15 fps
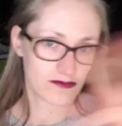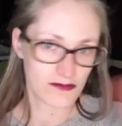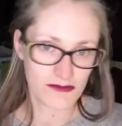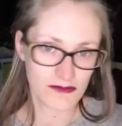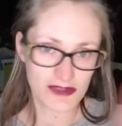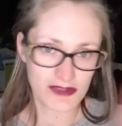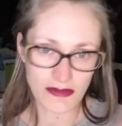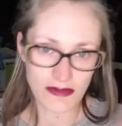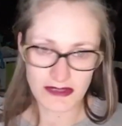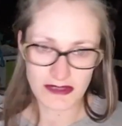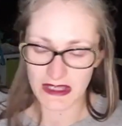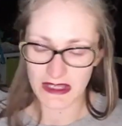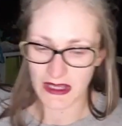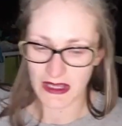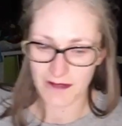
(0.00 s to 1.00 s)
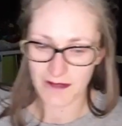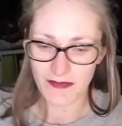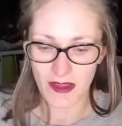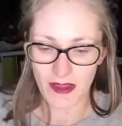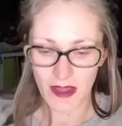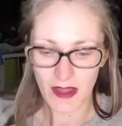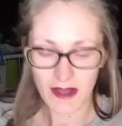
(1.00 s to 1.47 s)
salt in it.
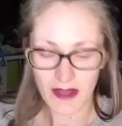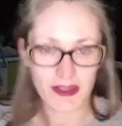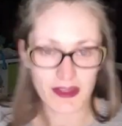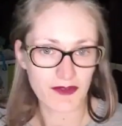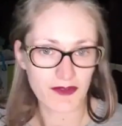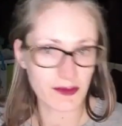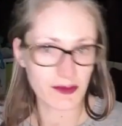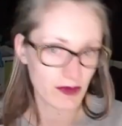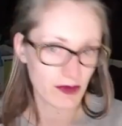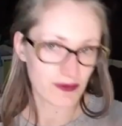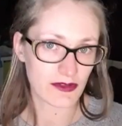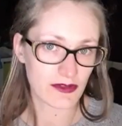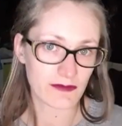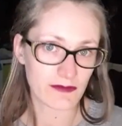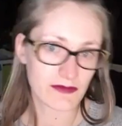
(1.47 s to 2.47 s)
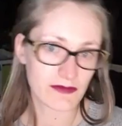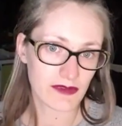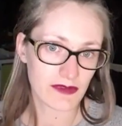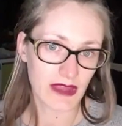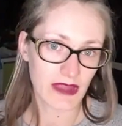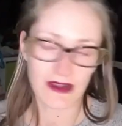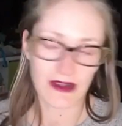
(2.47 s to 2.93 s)
And I cover the bottom,
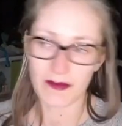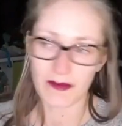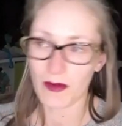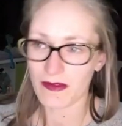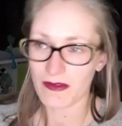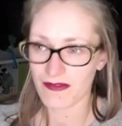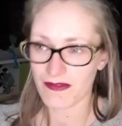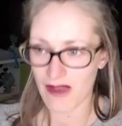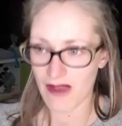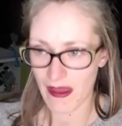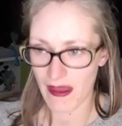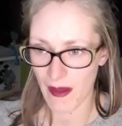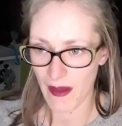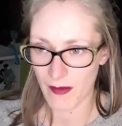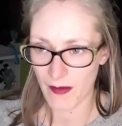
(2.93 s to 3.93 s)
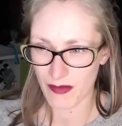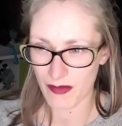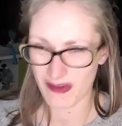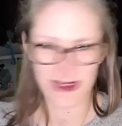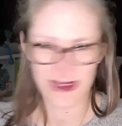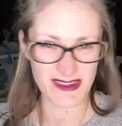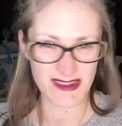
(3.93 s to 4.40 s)
and I probably fill it up once
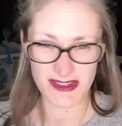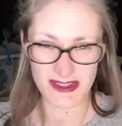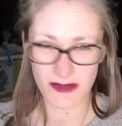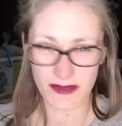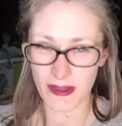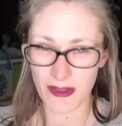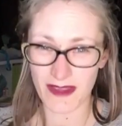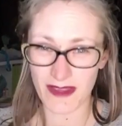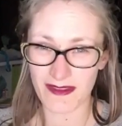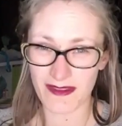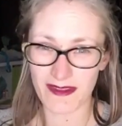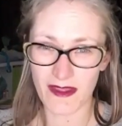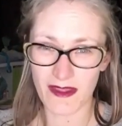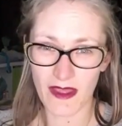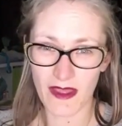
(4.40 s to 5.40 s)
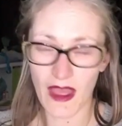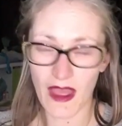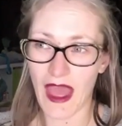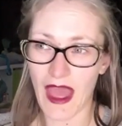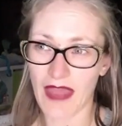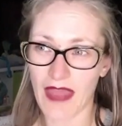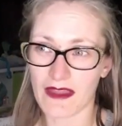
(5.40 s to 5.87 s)
every 2 weeks.
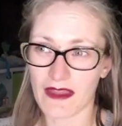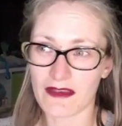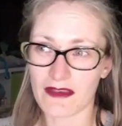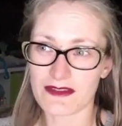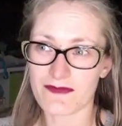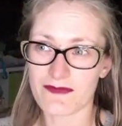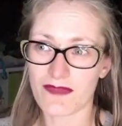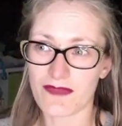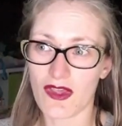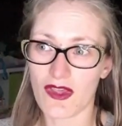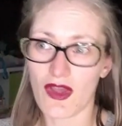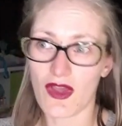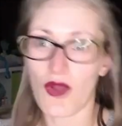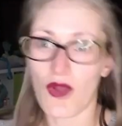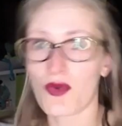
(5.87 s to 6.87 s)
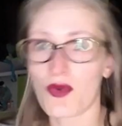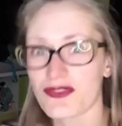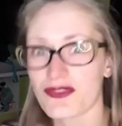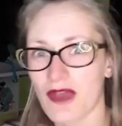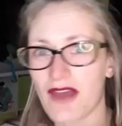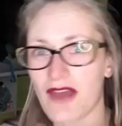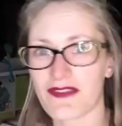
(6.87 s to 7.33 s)
And also
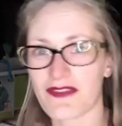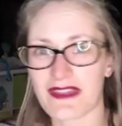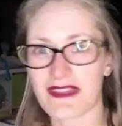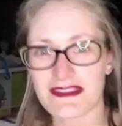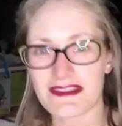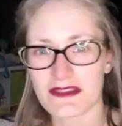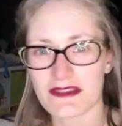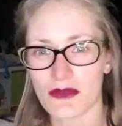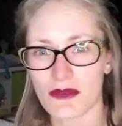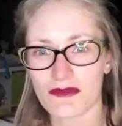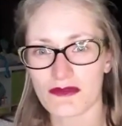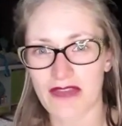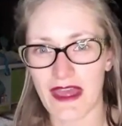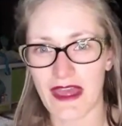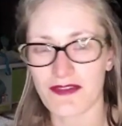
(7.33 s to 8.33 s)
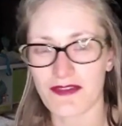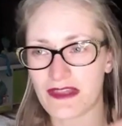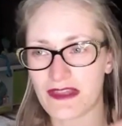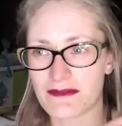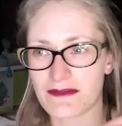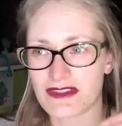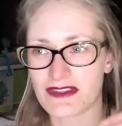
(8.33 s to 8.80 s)
having that salt there for
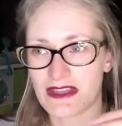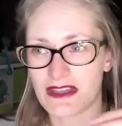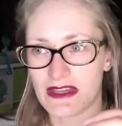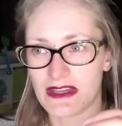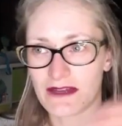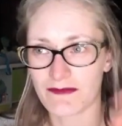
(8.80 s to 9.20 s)
them to